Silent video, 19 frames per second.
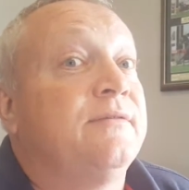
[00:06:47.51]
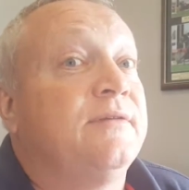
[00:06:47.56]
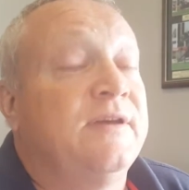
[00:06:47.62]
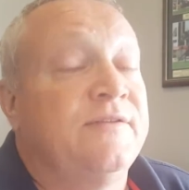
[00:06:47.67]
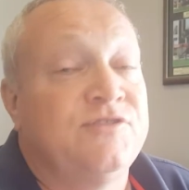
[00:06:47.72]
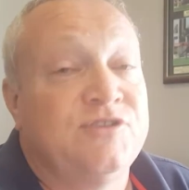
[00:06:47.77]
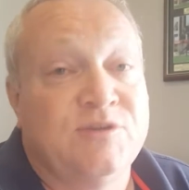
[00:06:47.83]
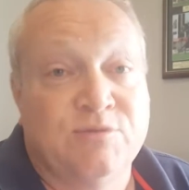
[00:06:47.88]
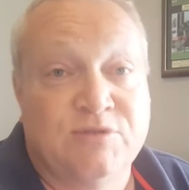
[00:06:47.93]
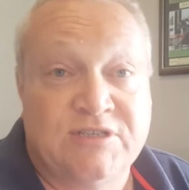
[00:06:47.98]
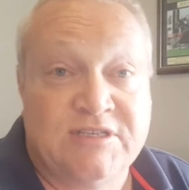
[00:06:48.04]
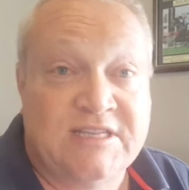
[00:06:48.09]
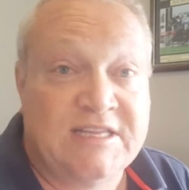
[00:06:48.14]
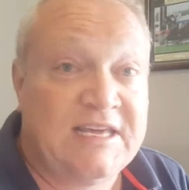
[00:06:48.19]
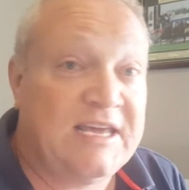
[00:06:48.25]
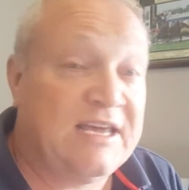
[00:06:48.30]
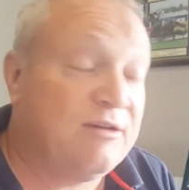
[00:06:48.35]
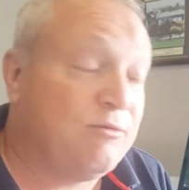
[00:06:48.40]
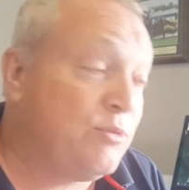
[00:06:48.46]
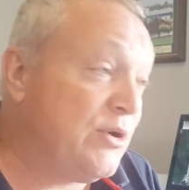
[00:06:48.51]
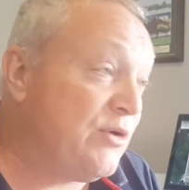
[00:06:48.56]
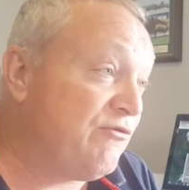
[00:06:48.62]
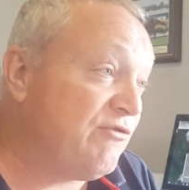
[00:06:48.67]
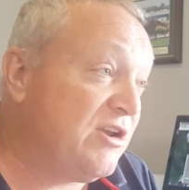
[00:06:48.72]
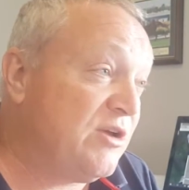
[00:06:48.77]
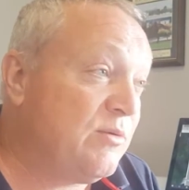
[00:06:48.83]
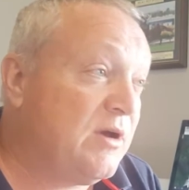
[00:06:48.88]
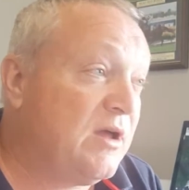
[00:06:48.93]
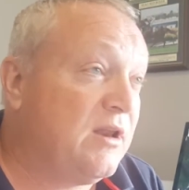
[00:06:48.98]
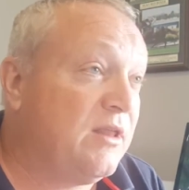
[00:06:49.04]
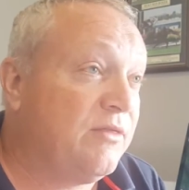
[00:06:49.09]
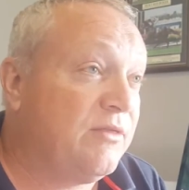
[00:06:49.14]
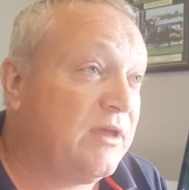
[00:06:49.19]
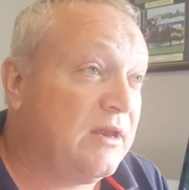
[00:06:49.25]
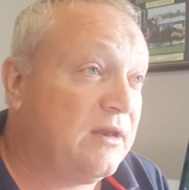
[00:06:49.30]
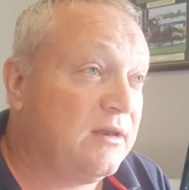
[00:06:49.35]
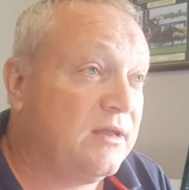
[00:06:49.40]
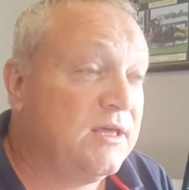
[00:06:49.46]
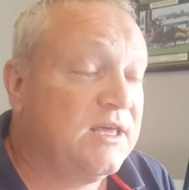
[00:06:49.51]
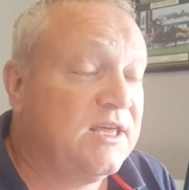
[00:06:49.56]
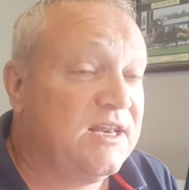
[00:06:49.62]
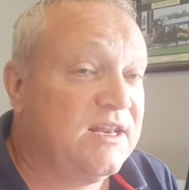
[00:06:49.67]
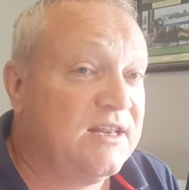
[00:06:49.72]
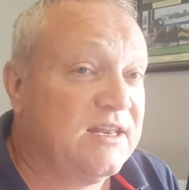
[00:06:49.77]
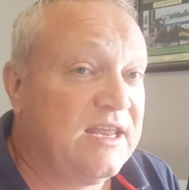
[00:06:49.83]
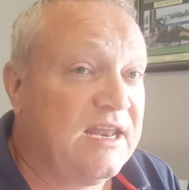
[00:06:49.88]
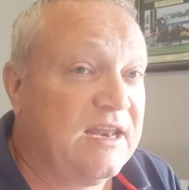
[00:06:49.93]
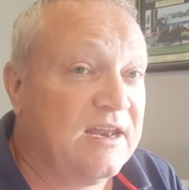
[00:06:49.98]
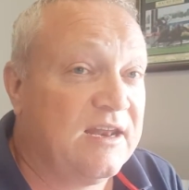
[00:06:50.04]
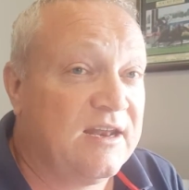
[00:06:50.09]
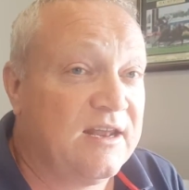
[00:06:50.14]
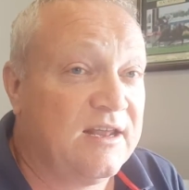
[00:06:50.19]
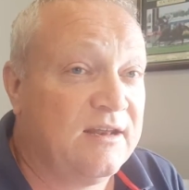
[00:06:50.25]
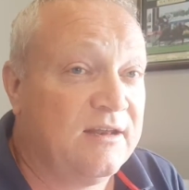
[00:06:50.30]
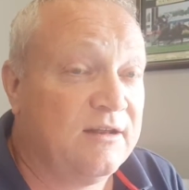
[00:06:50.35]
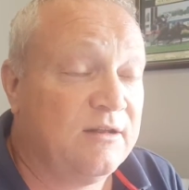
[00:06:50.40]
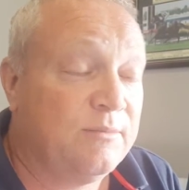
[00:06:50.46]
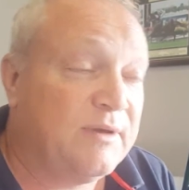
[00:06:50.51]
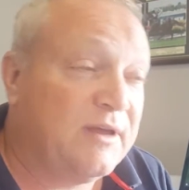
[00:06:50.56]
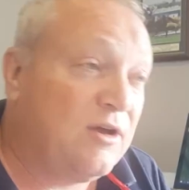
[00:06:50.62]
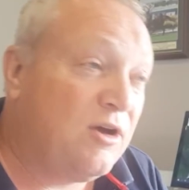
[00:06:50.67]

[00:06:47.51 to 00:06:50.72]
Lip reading: If she was there, went really well, and then needed it a little bit.